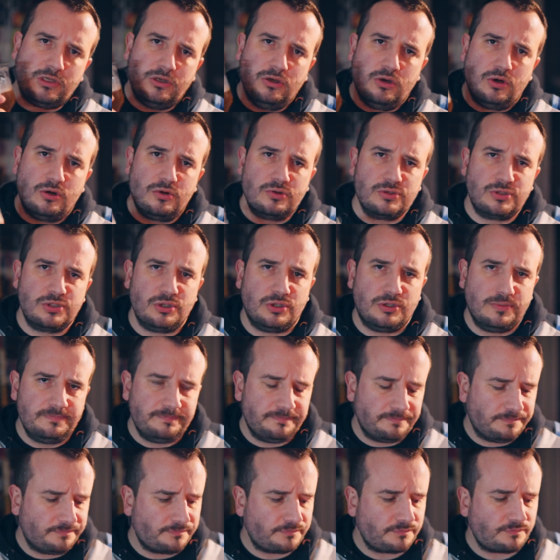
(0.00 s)
Also,
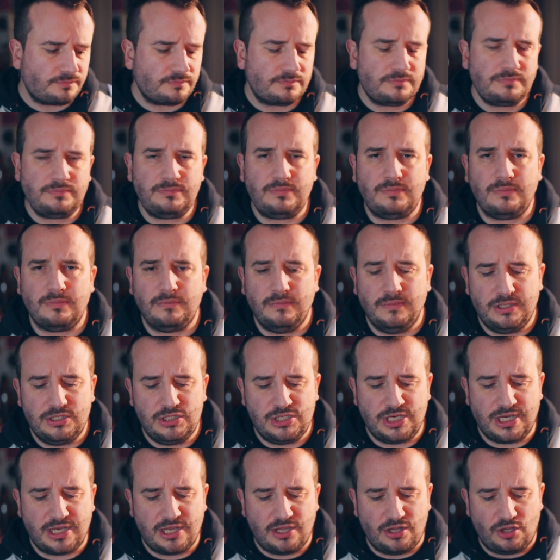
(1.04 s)

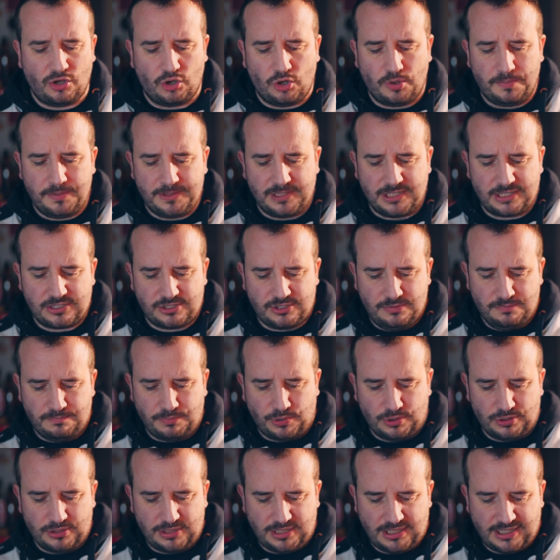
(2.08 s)
check out the Hop Edition
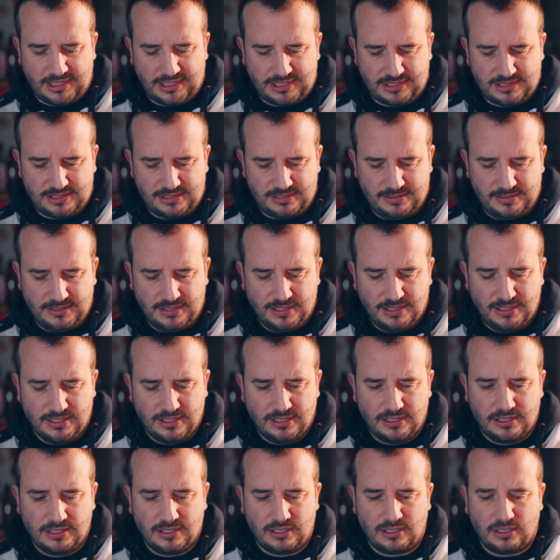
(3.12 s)
podcast.
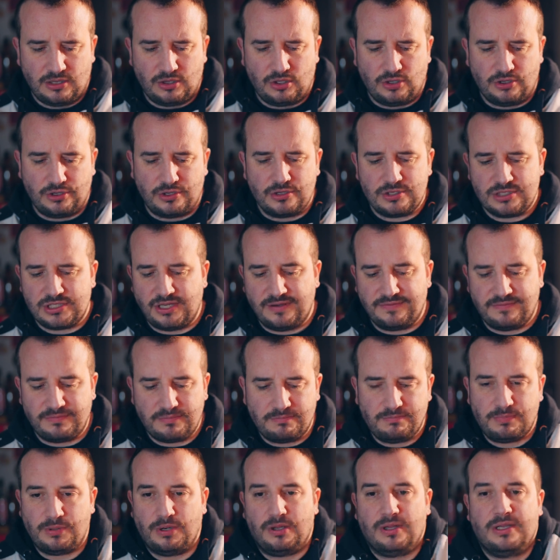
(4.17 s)
A lot of good stuff
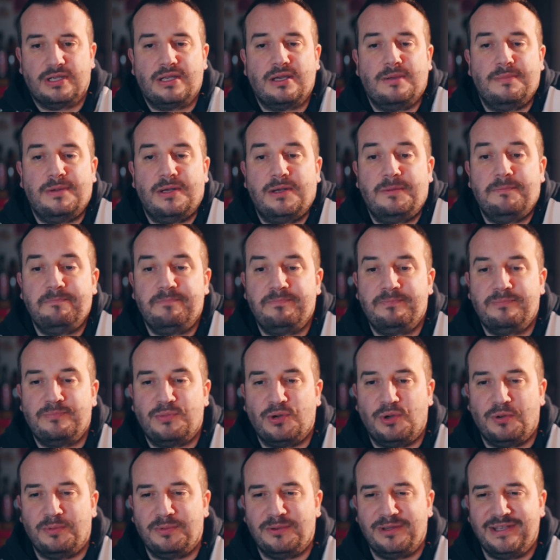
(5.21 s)
probably coming up.
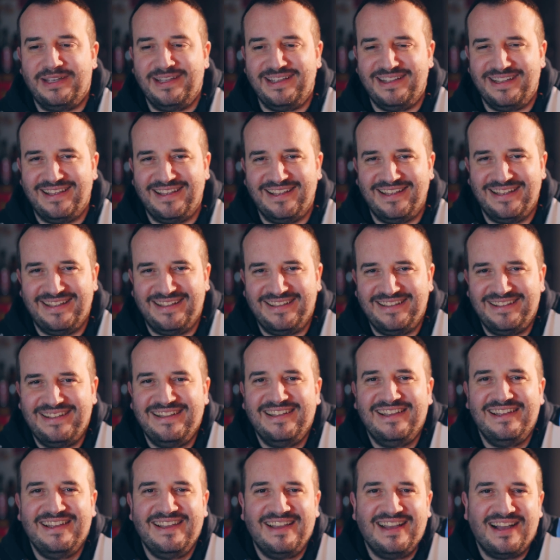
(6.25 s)
A
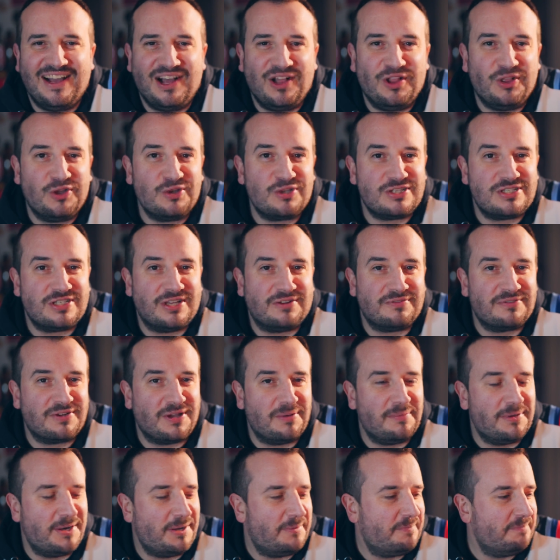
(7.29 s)
lot of good stuff
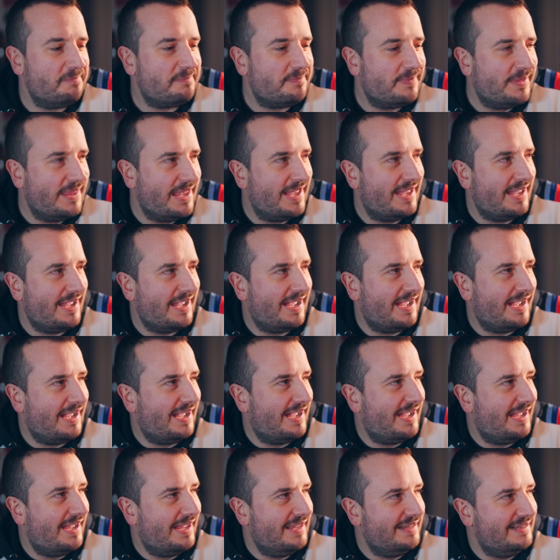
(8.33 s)
coming up.
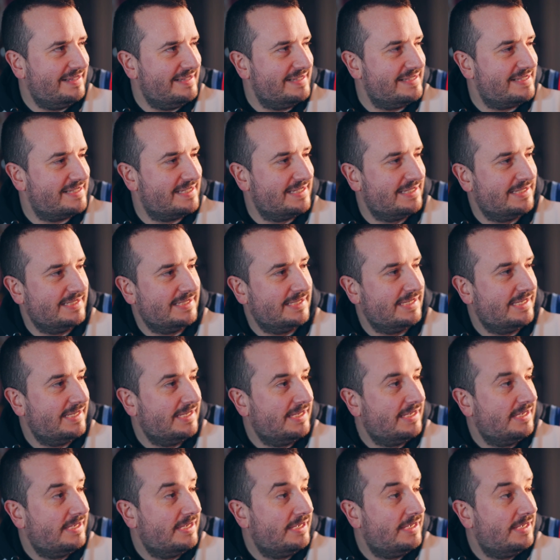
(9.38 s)
And
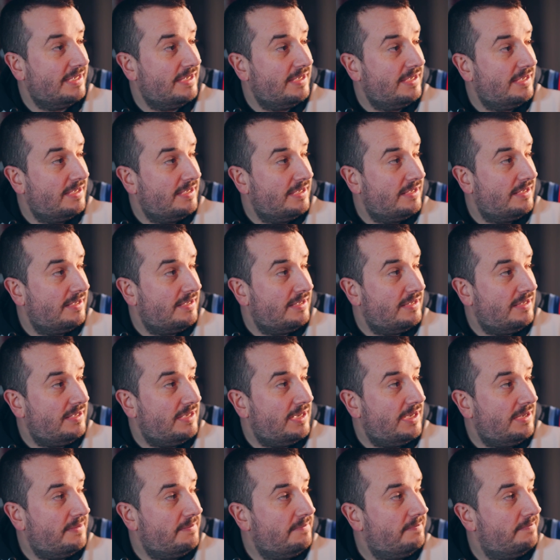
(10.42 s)

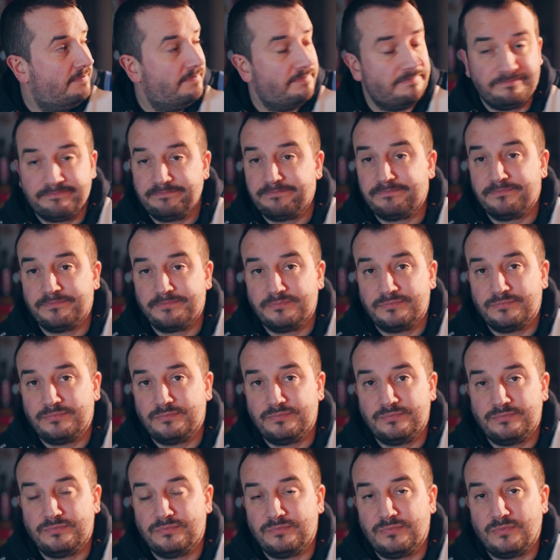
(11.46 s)
yeah,
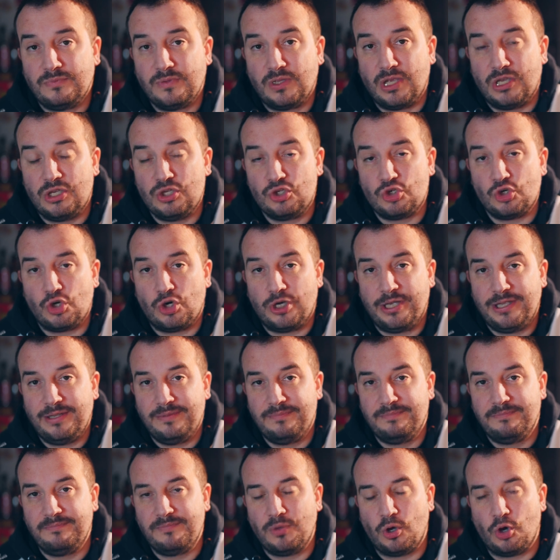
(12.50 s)
enjoy.
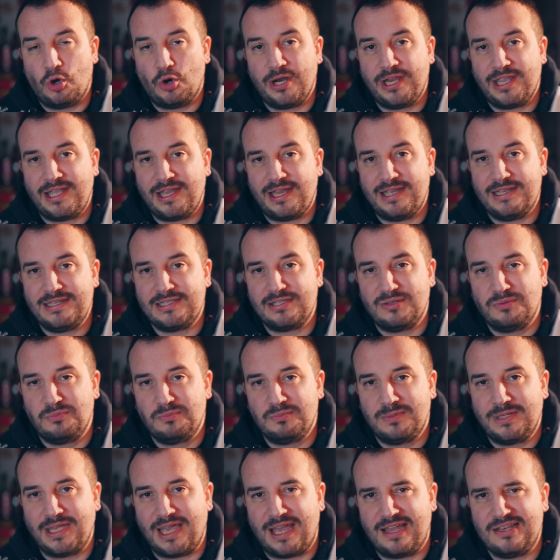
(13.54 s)
Alright guys,
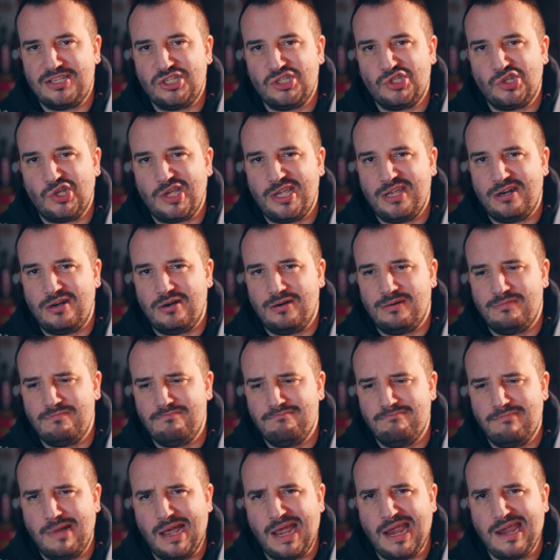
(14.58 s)
catch you later.
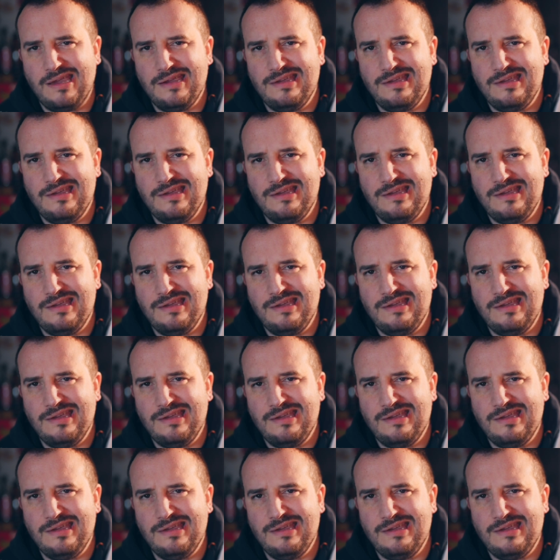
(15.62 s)
Bye.